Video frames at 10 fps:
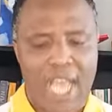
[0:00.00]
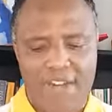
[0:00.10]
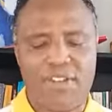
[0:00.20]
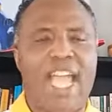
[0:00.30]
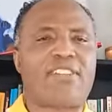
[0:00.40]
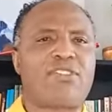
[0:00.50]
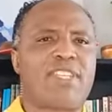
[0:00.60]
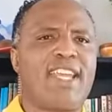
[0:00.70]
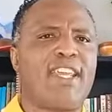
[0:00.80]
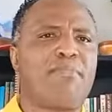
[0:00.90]
I don't like to
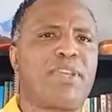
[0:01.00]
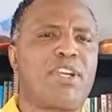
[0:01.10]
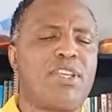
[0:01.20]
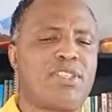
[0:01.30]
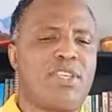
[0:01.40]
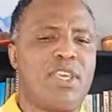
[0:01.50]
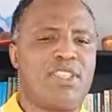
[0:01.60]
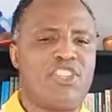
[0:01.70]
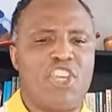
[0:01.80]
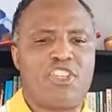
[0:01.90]
study it because
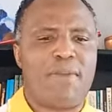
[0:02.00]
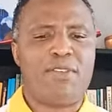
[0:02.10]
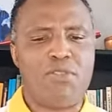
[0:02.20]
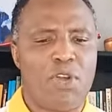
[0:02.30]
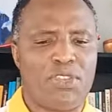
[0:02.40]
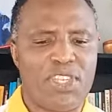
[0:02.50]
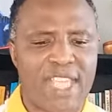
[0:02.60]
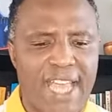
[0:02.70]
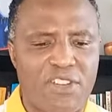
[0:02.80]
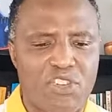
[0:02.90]
the gentleman who wrote this
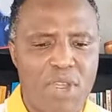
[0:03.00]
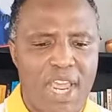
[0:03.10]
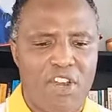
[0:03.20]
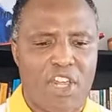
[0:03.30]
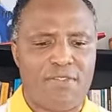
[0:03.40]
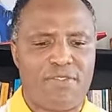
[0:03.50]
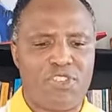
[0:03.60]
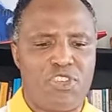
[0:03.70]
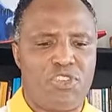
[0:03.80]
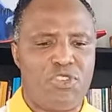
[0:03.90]
had to do a lot of
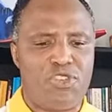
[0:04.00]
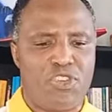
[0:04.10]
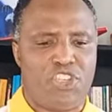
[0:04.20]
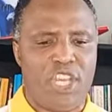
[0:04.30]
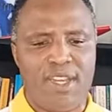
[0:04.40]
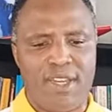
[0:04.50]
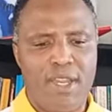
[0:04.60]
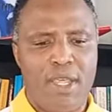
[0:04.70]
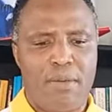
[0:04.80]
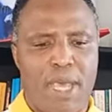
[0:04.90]
Eugene
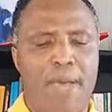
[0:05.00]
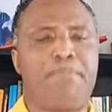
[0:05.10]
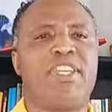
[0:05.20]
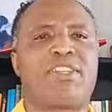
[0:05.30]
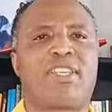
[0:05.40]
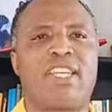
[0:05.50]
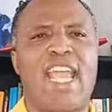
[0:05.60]
uh, Peterson.